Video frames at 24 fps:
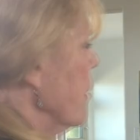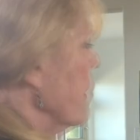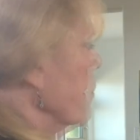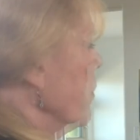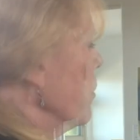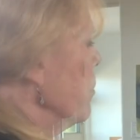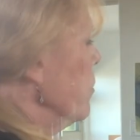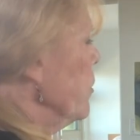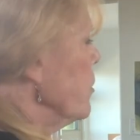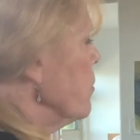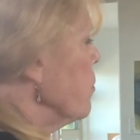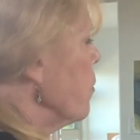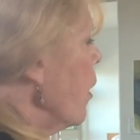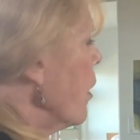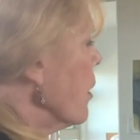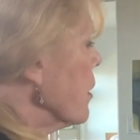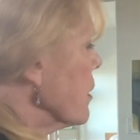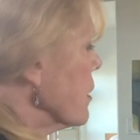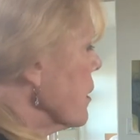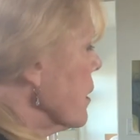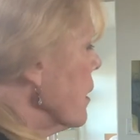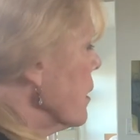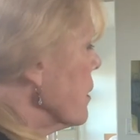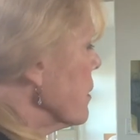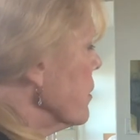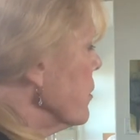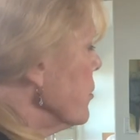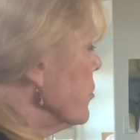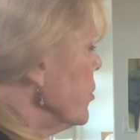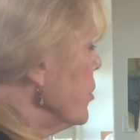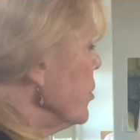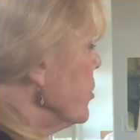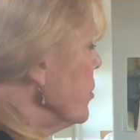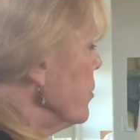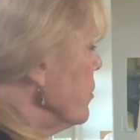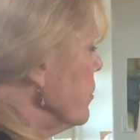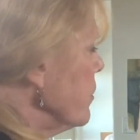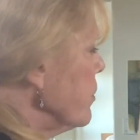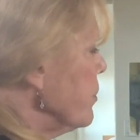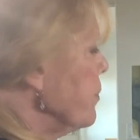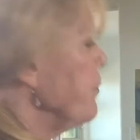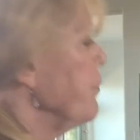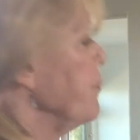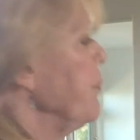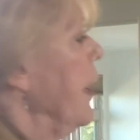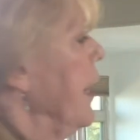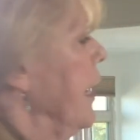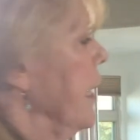But with watercolors, you do
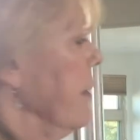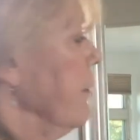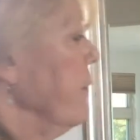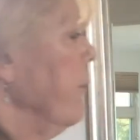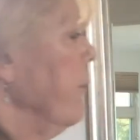paint